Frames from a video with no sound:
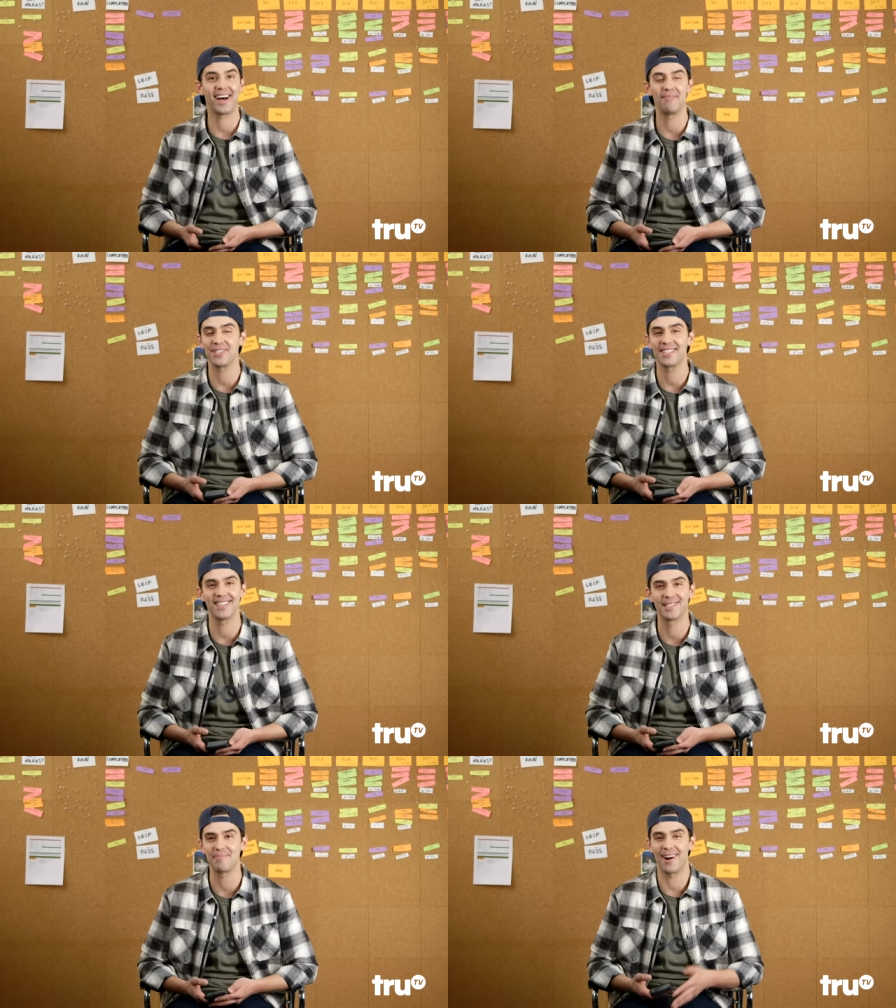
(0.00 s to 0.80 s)
I'm just
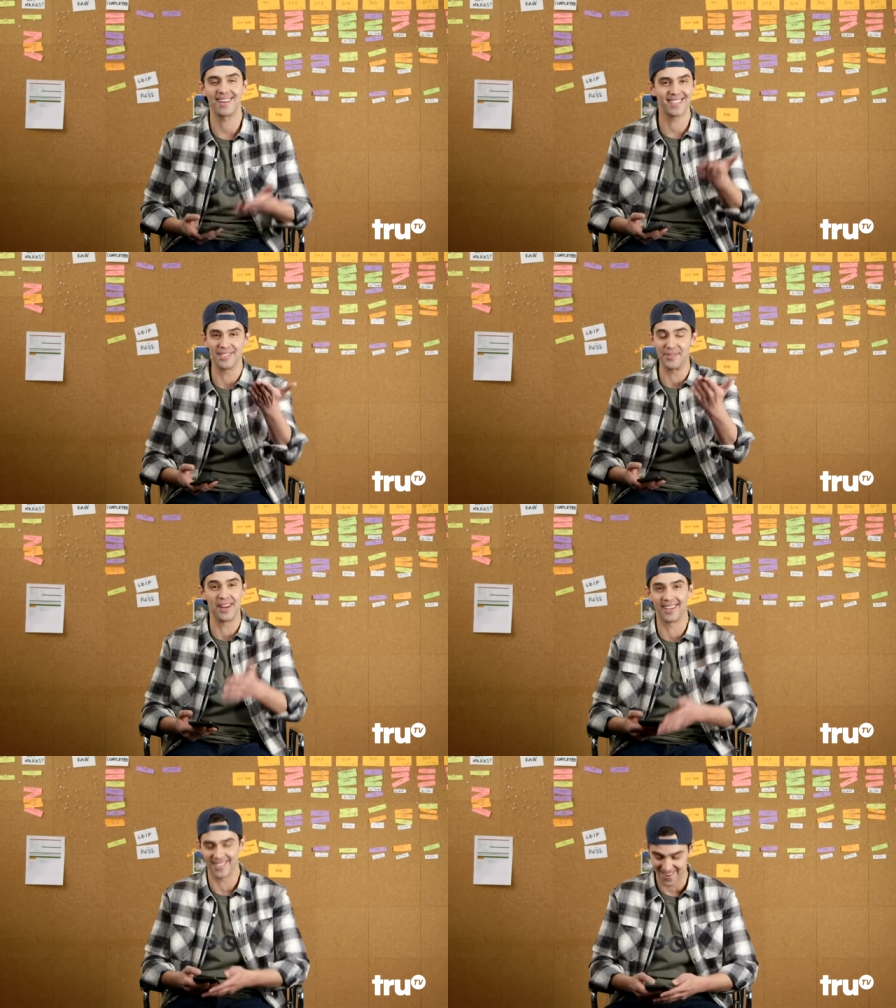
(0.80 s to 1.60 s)
as surprised as you
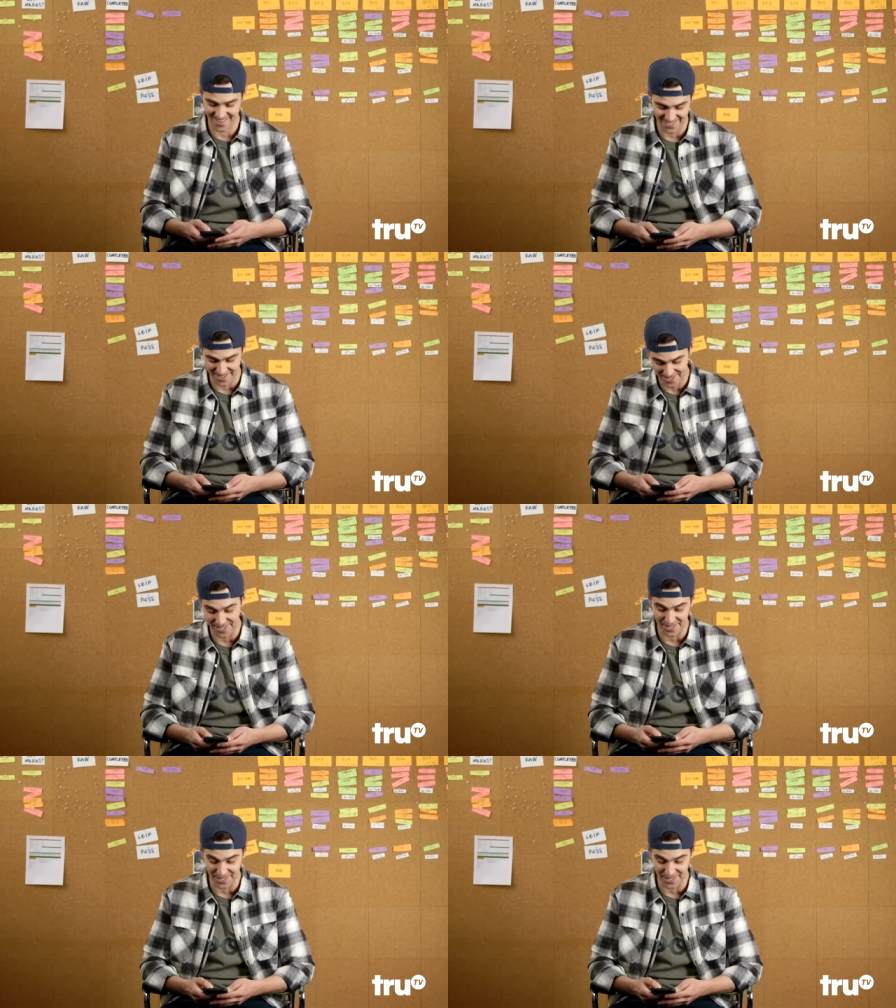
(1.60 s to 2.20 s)
guys are, so that was a